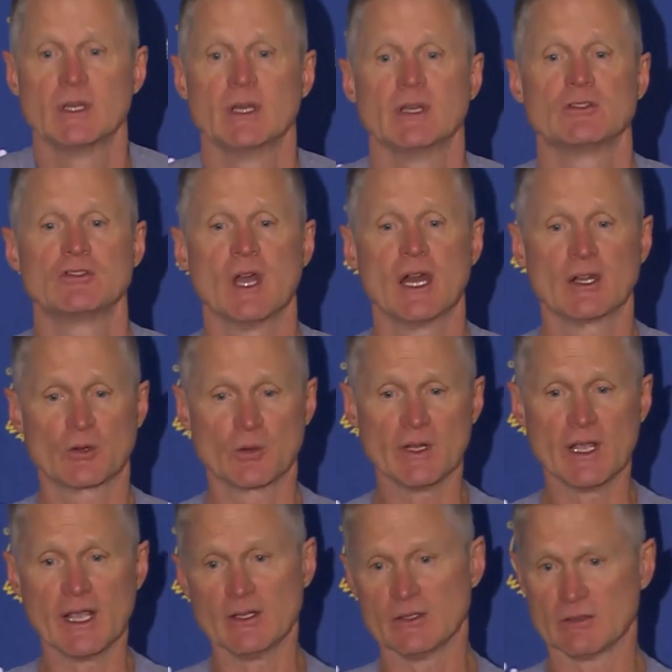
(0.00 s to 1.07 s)
shot
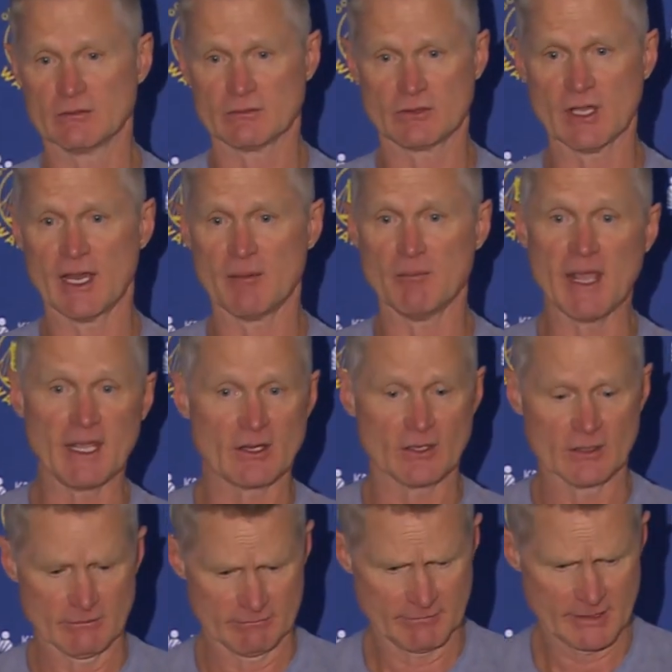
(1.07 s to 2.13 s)
creator, shot
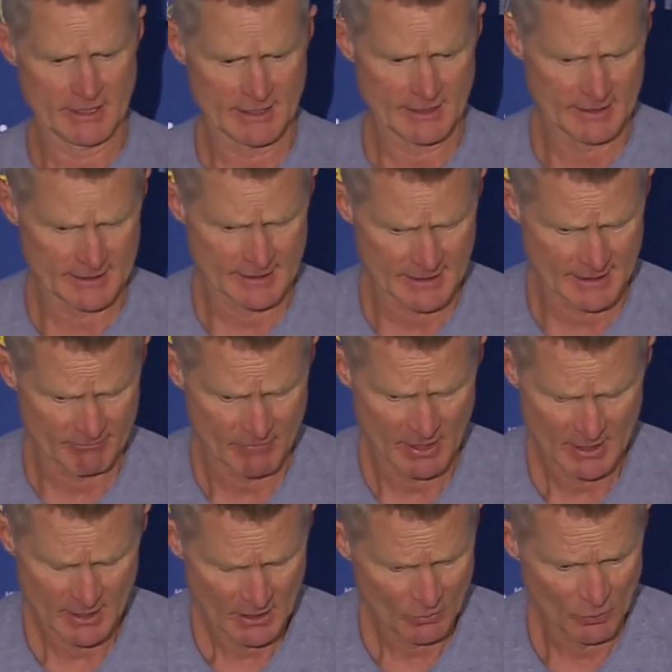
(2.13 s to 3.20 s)
maker, and
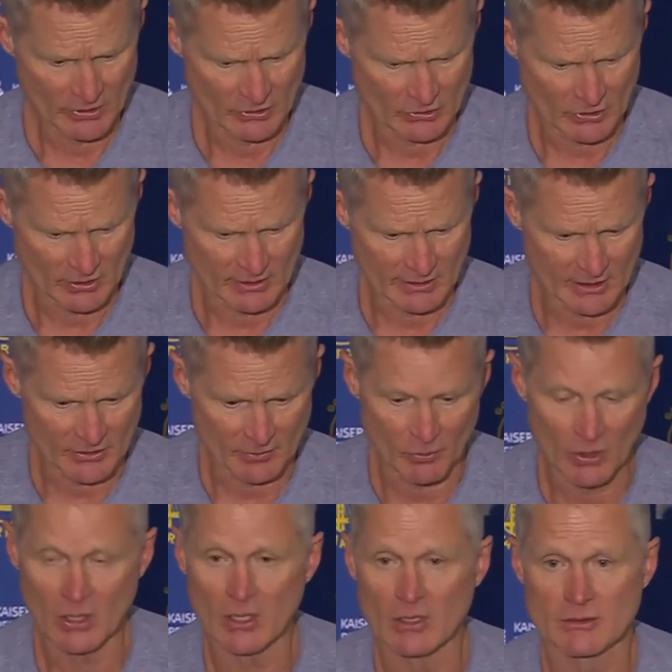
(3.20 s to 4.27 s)
we just couldn't get the
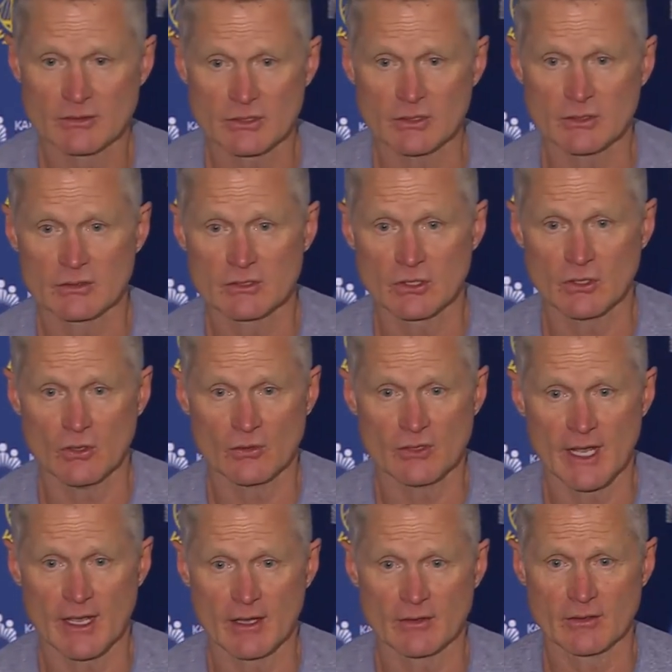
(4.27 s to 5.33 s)
ball to go
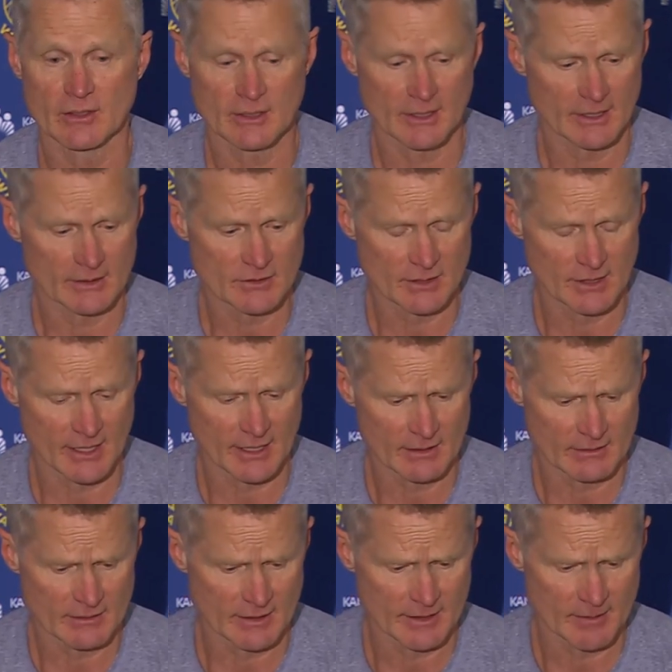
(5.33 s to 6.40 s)
down
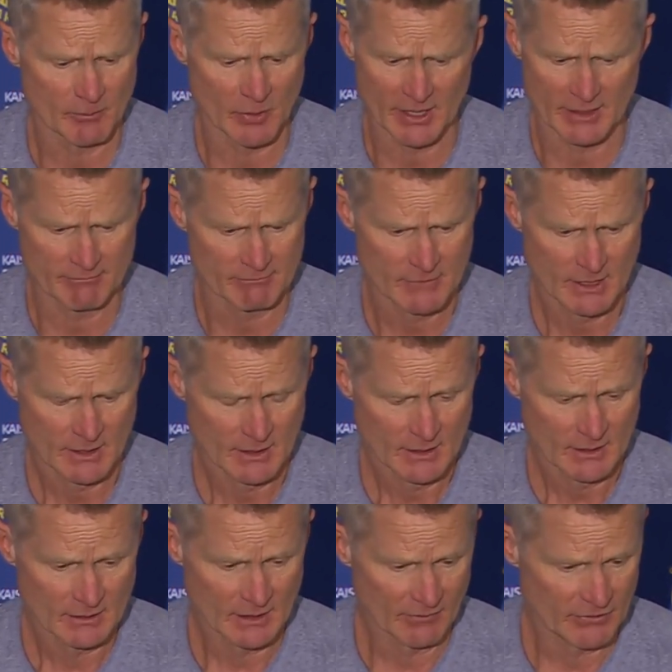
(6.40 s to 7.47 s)
tonight. But
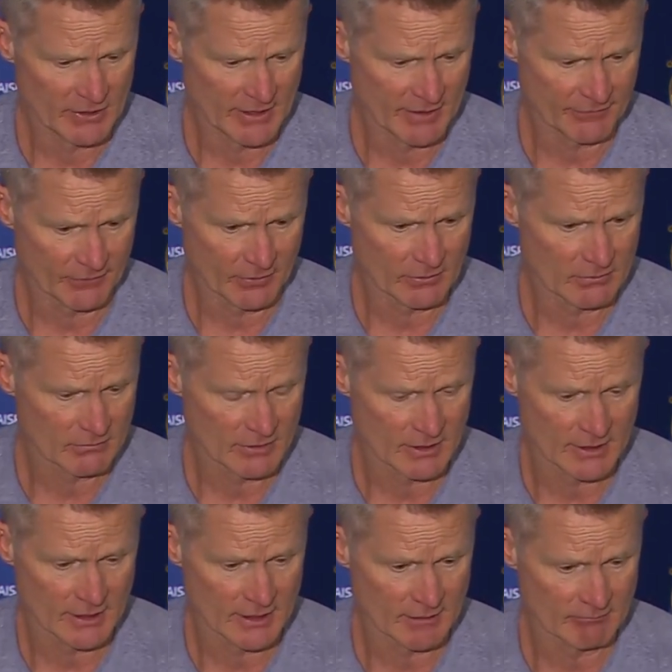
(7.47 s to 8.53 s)
love the effort.
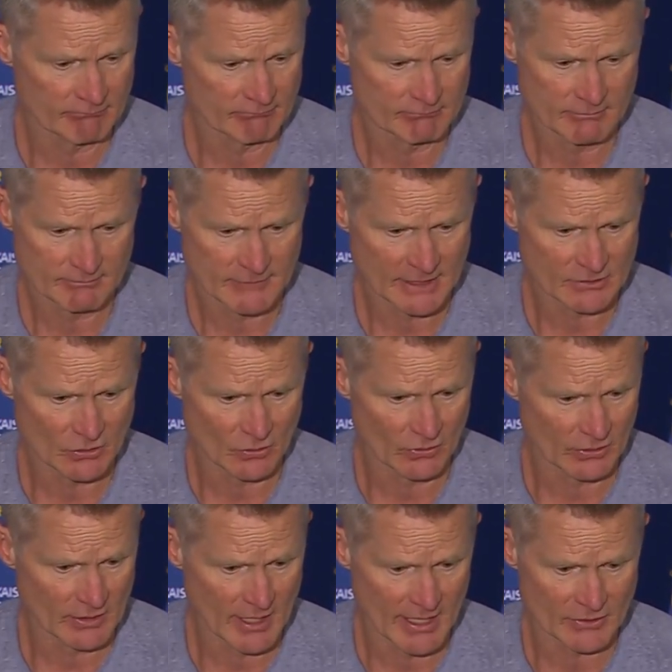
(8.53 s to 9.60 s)
I told
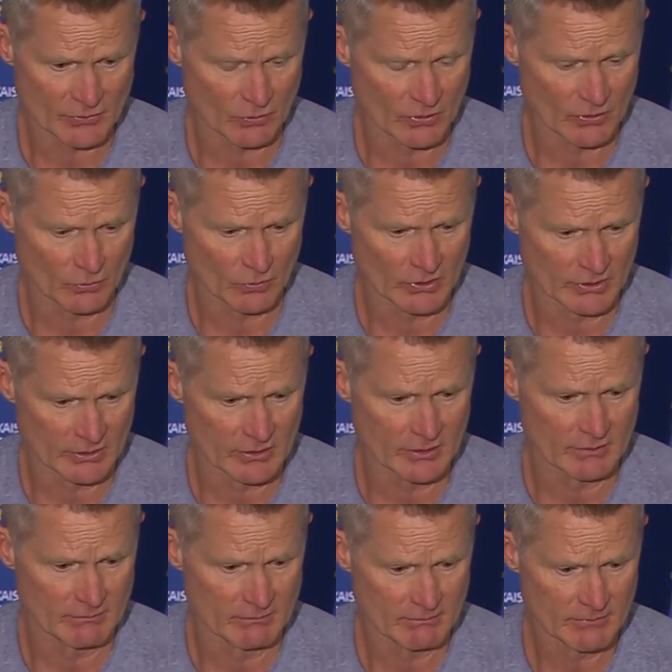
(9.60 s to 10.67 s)
the guys we're in a really
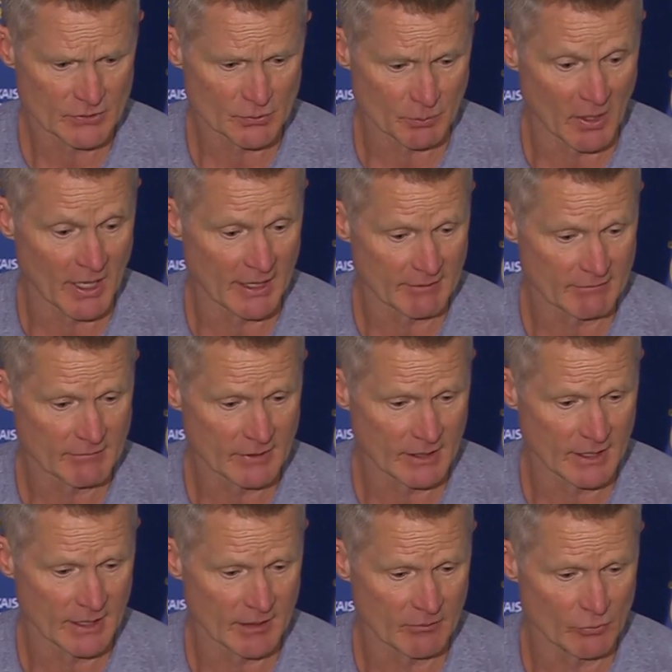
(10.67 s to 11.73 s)
good
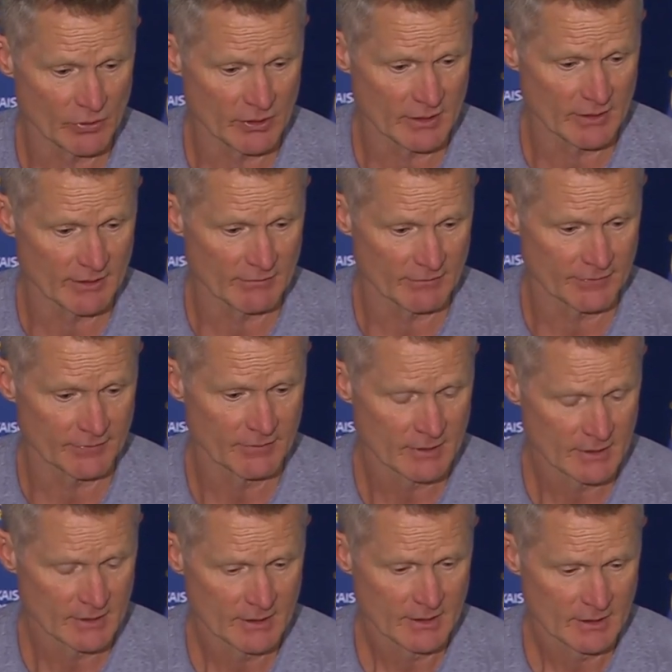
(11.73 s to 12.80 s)
spot. We have
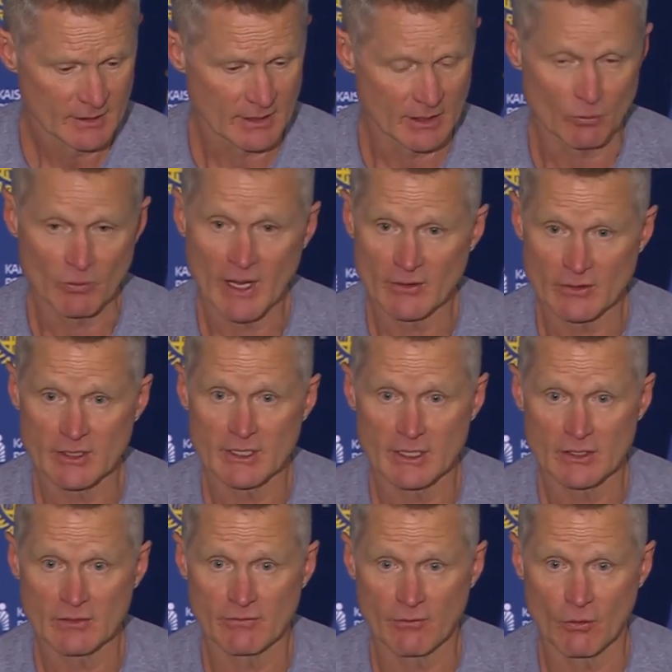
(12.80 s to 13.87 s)
kind of rounded
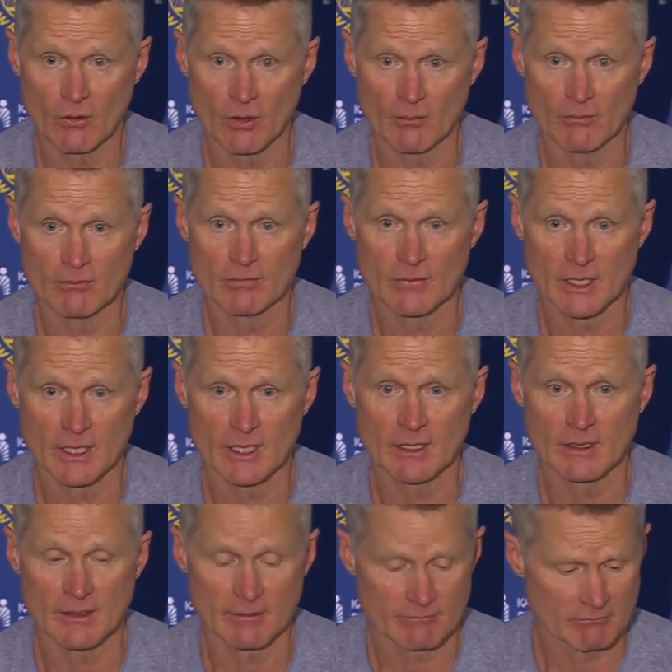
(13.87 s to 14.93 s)
into form.
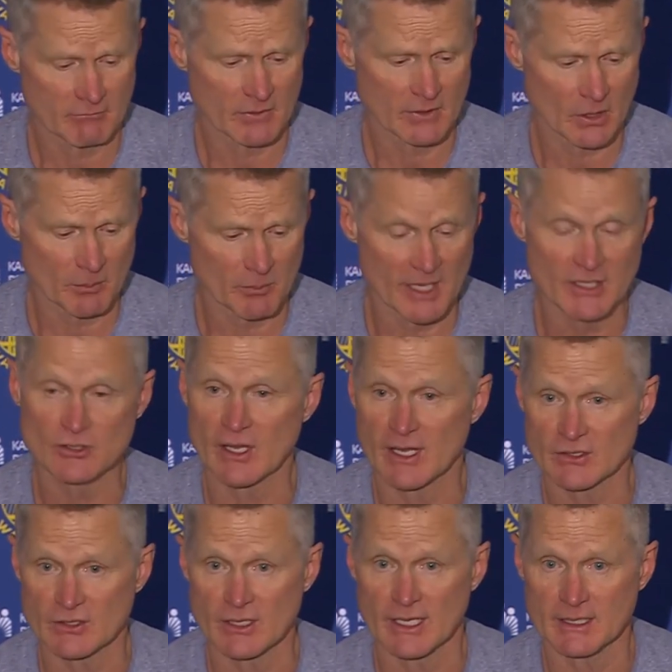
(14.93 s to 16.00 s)
Our bench
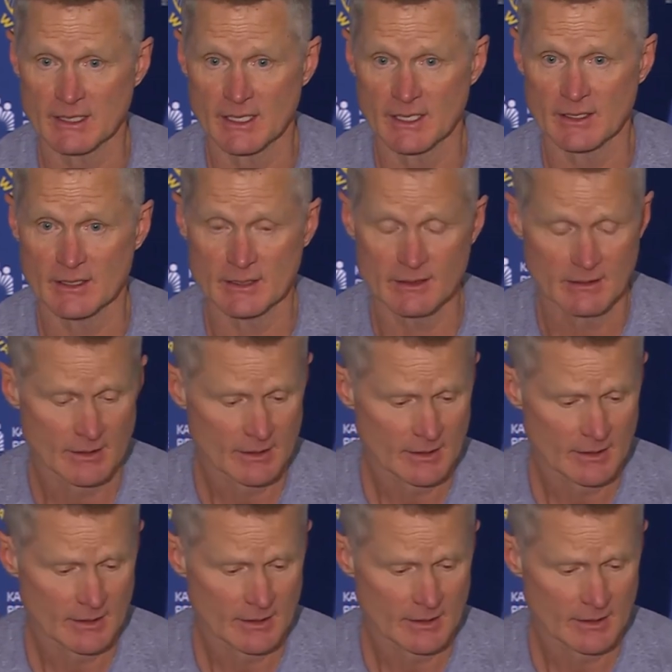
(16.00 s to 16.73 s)
has an identity.